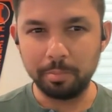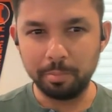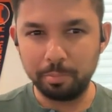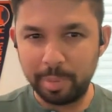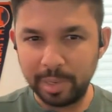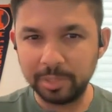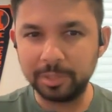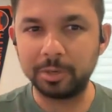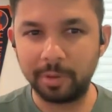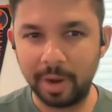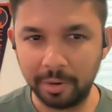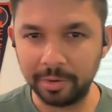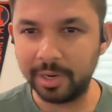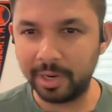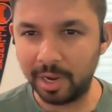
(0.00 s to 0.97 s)
built
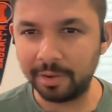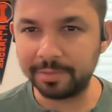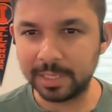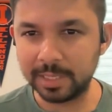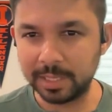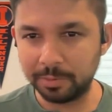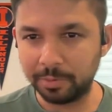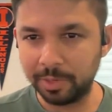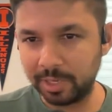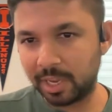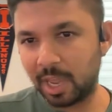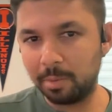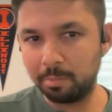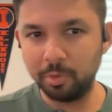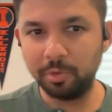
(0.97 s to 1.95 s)
around enough that they really
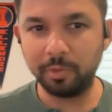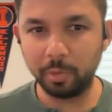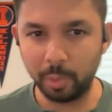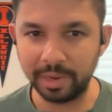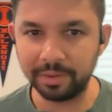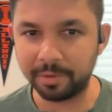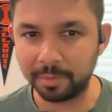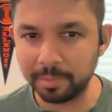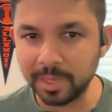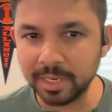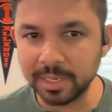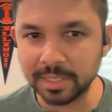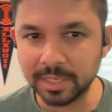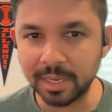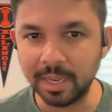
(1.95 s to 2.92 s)
can't move away from
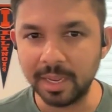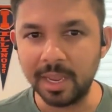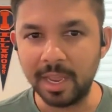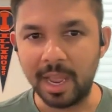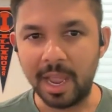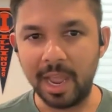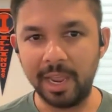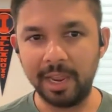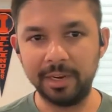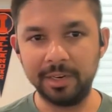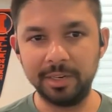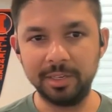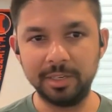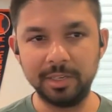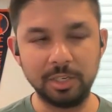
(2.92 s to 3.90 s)
these.
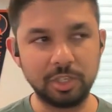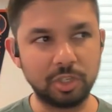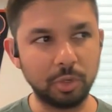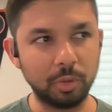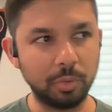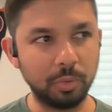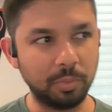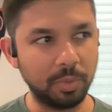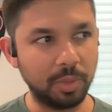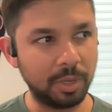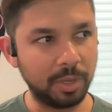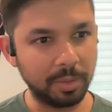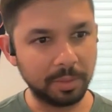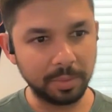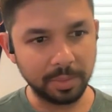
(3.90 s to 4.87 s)
And so
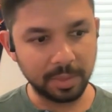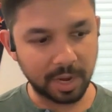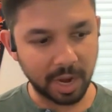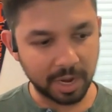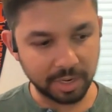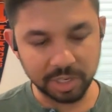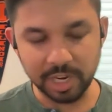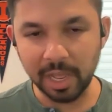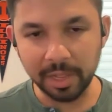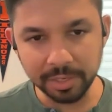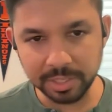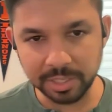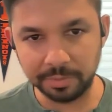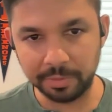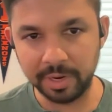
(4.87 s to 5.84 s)
the the kind of
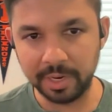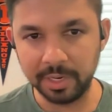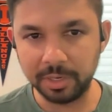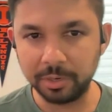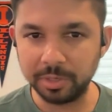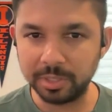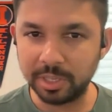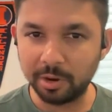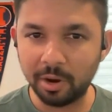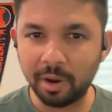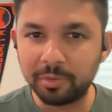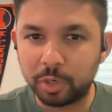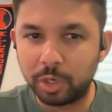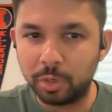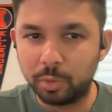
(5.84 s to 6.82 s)
challenge they run into is they don't have
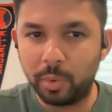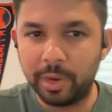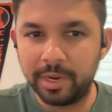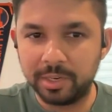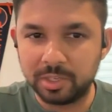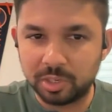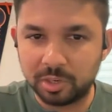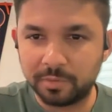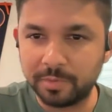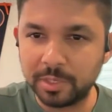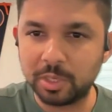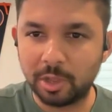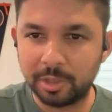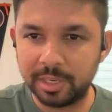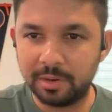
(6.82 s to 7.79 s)
a good way to
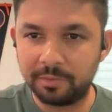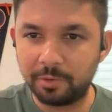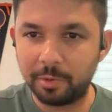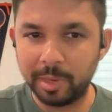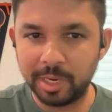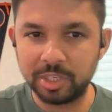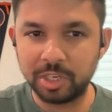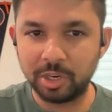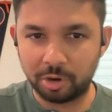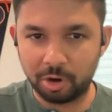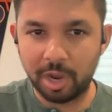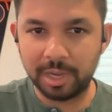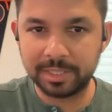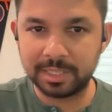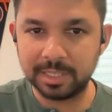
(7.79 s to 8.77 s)
surface all the information
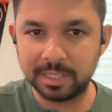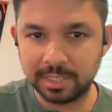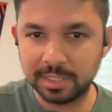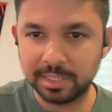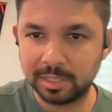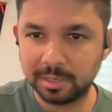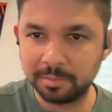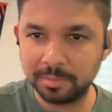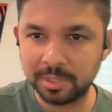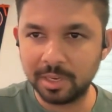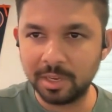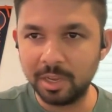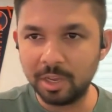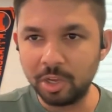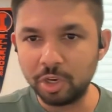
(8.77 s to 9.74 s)
across these systems
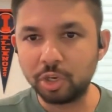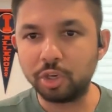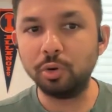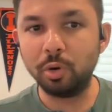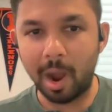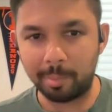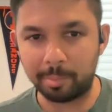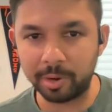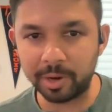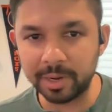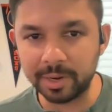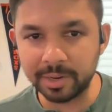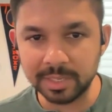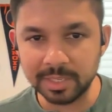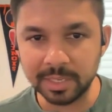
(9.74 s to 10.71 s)
to
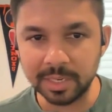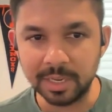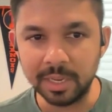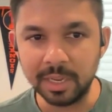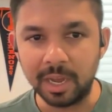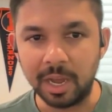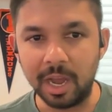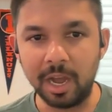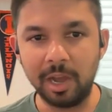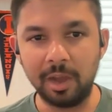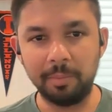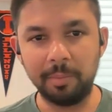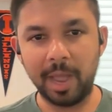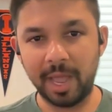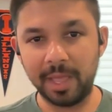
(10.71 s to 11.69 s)
operators,
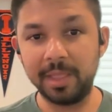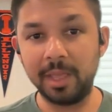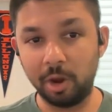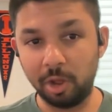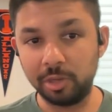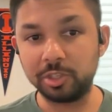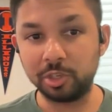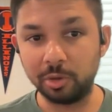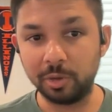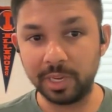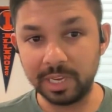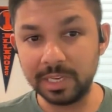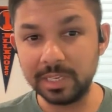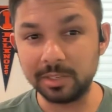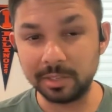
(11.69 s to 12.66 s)
um, and then also
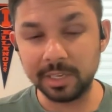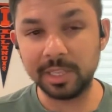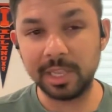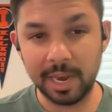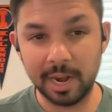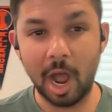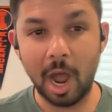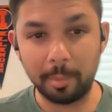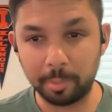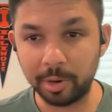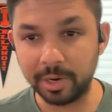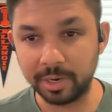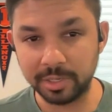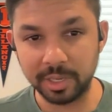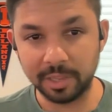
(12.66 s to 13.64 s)
easily let
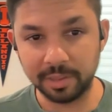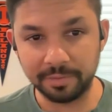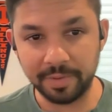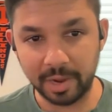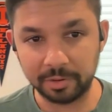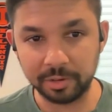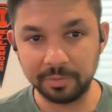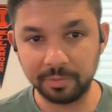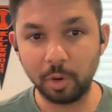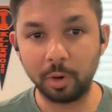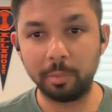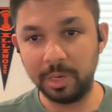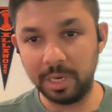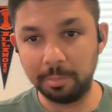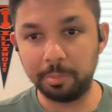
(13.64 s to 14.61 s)
operators on the factory floor
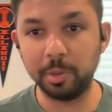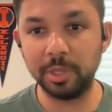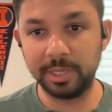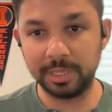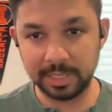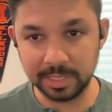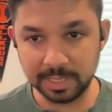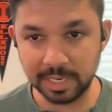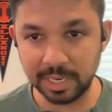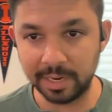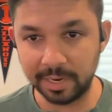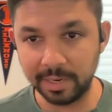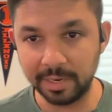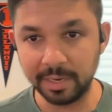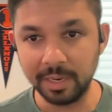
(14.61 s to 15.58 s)
manipulate this
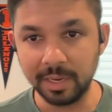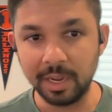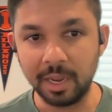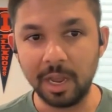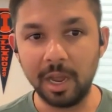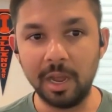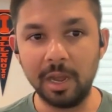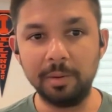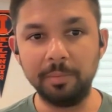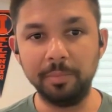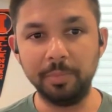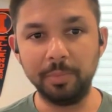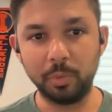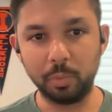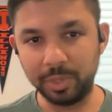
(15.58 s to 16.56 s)
data
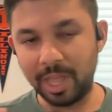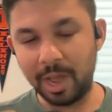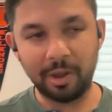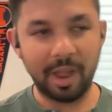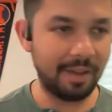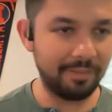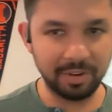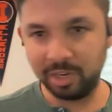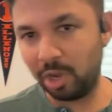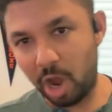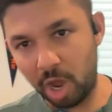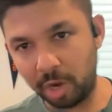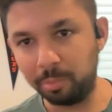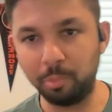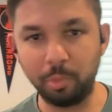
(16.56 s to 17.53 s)
um, without having to
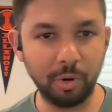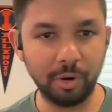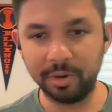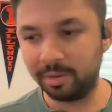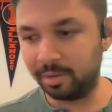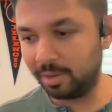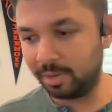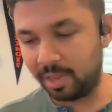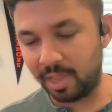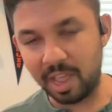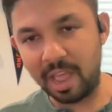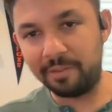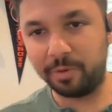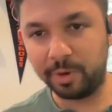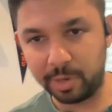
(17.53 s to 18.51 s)
onboard
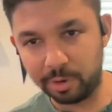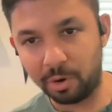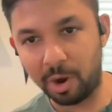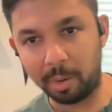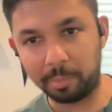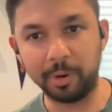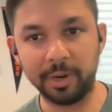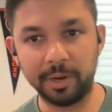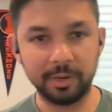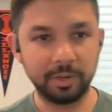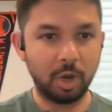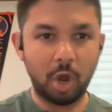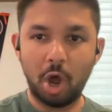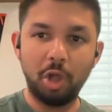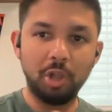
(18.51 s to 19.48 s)
every new operator
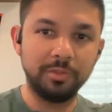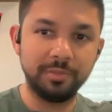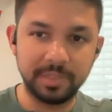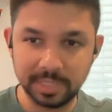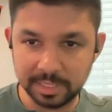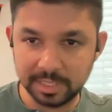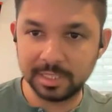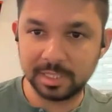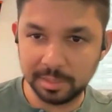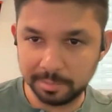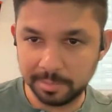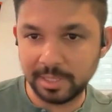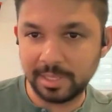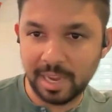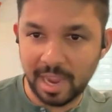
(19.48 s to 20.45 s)
to all of these systems
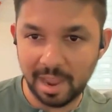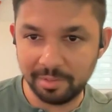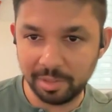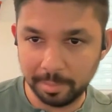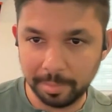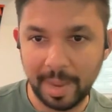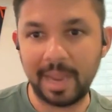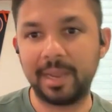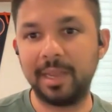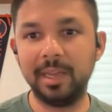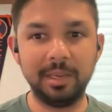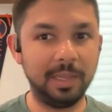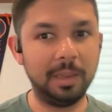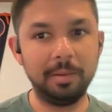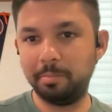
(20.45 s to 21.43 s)
that they have in the back
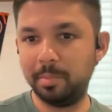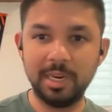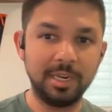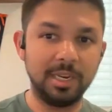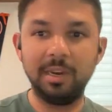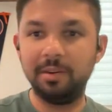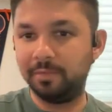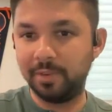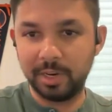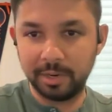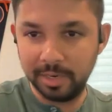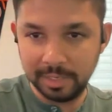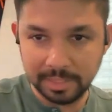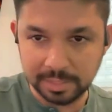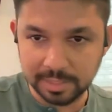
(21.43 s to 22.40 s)
end that maintain
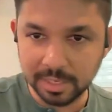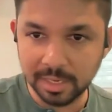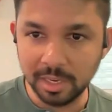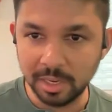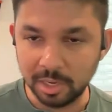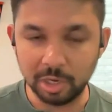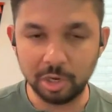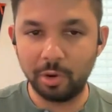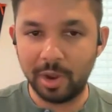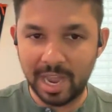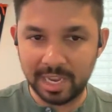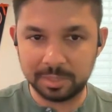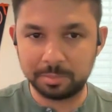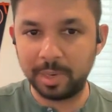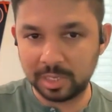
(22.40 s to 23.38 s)
various you know
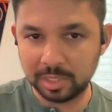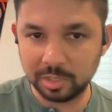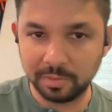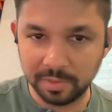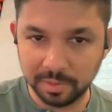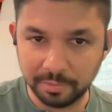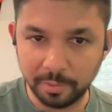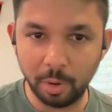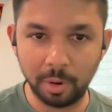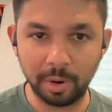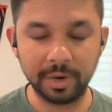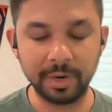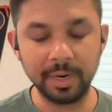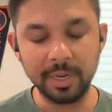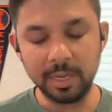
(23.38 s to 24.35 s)
aspects of the
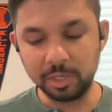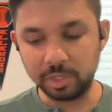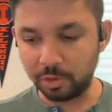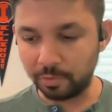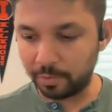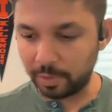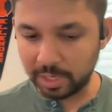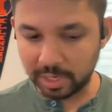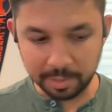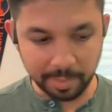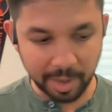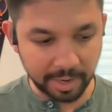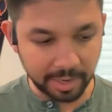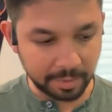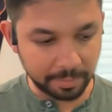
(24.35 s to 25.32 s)
floor so if you think
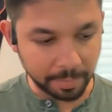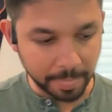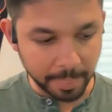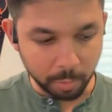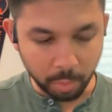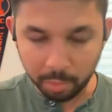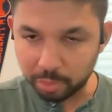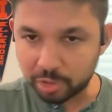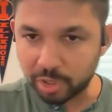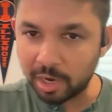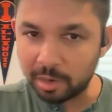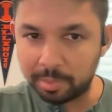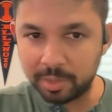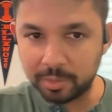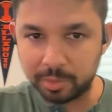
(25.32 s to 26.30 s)
about it, what we're trying
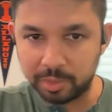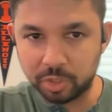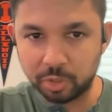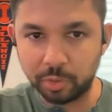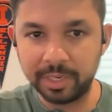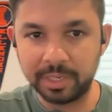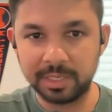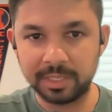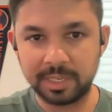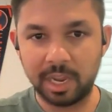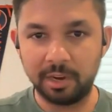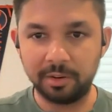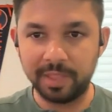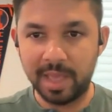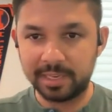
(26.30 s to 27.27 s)
to build with Squint is
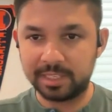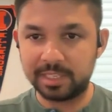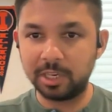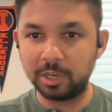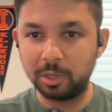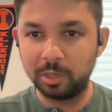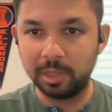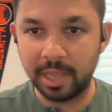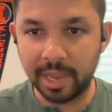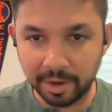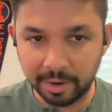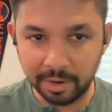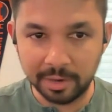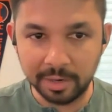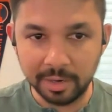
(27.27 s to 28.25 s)
kind of that single
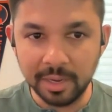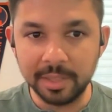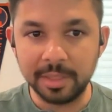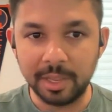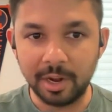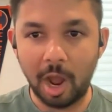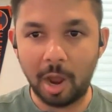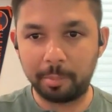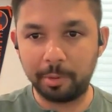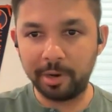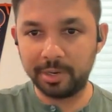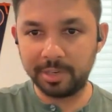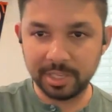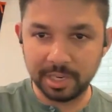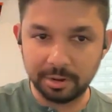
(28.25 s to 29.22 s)
layer that
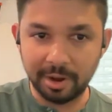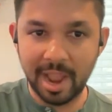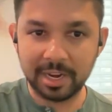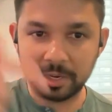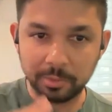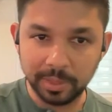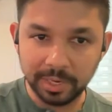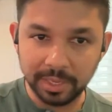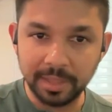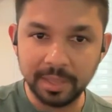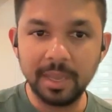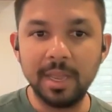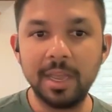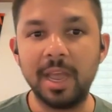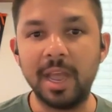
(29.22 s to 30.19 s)
operators interact with.
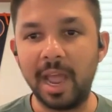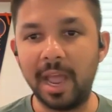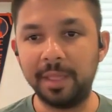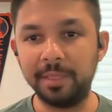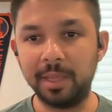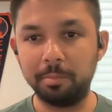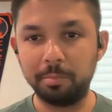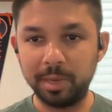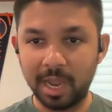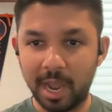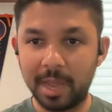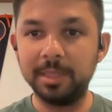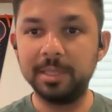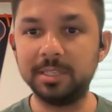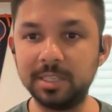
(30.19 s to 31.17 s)
And then
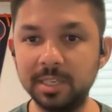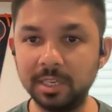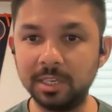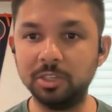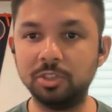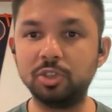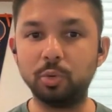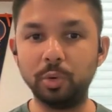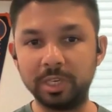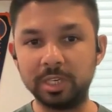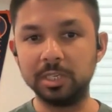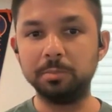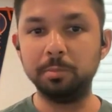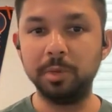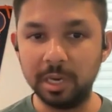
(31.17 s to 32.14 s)
behind the scenes, Squint
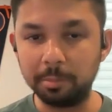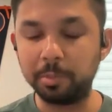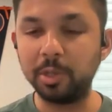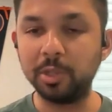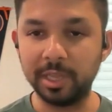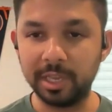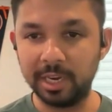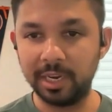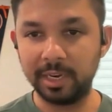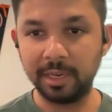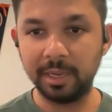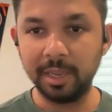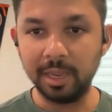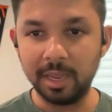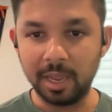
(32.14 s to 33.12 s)
is manipulating
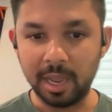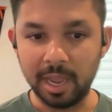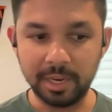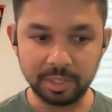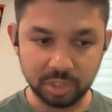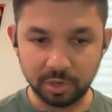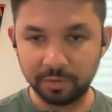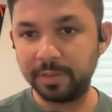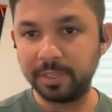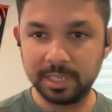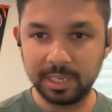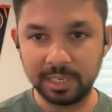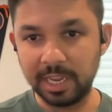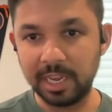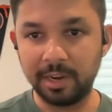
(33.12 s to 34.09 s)
and
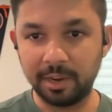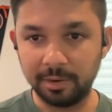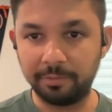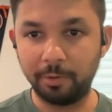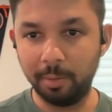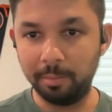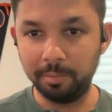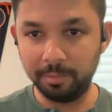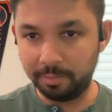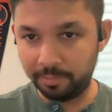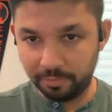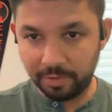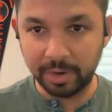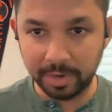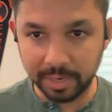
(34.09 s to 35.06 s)
surfacing data from
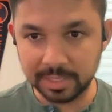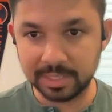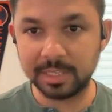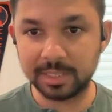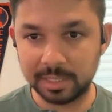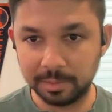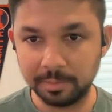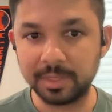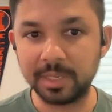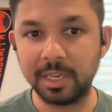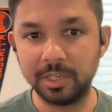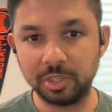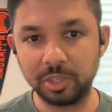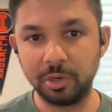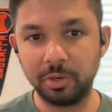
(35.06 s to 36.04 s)
various systems.
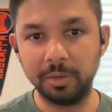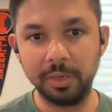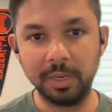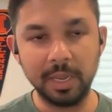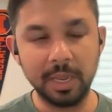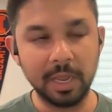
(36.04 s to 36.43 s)
And so